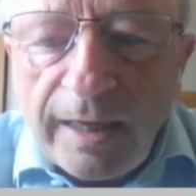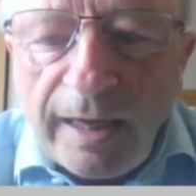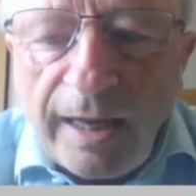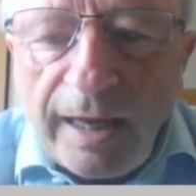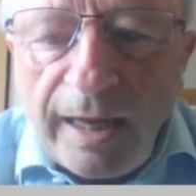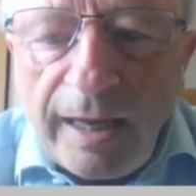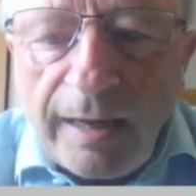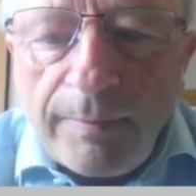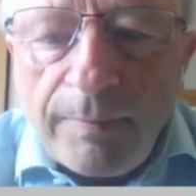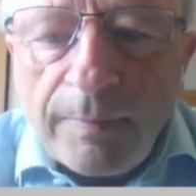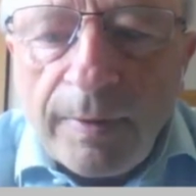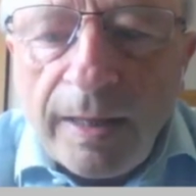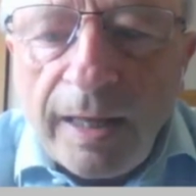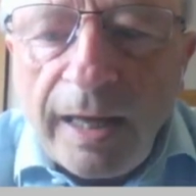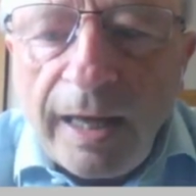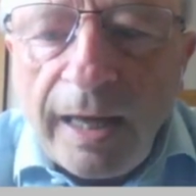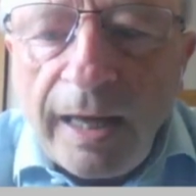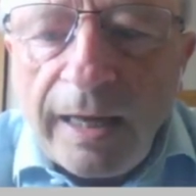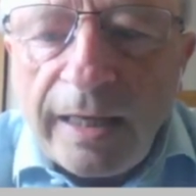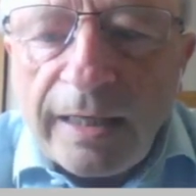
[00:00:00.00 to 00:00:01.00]

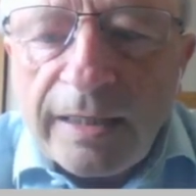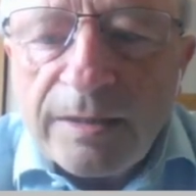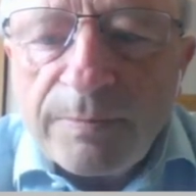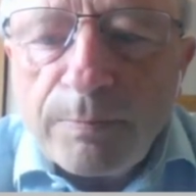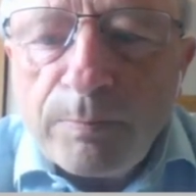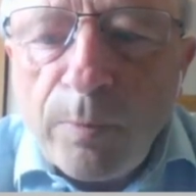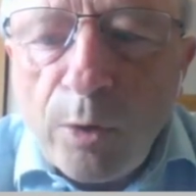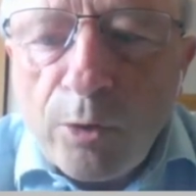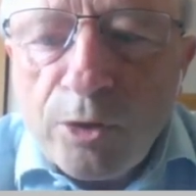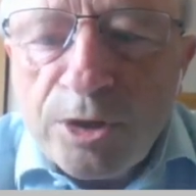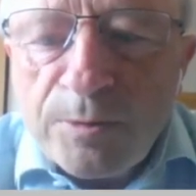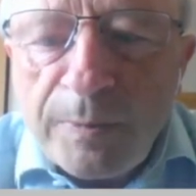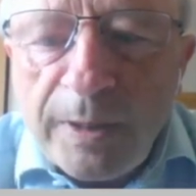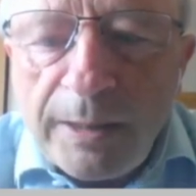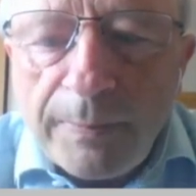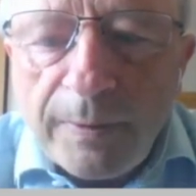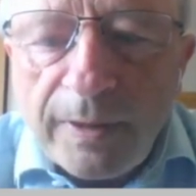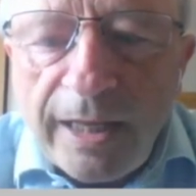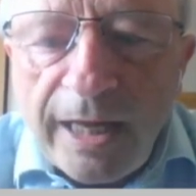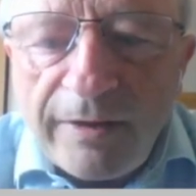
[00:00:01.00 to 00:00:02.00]
And most
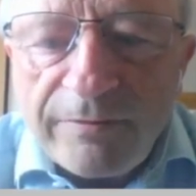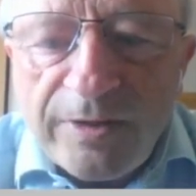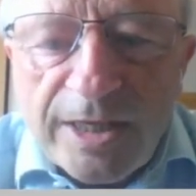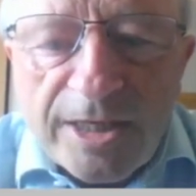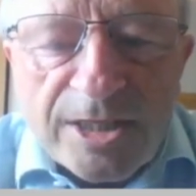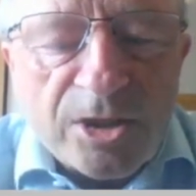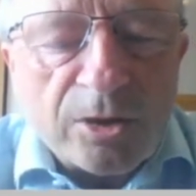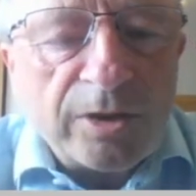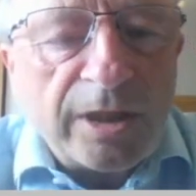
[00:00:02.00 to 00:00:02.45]
people have this,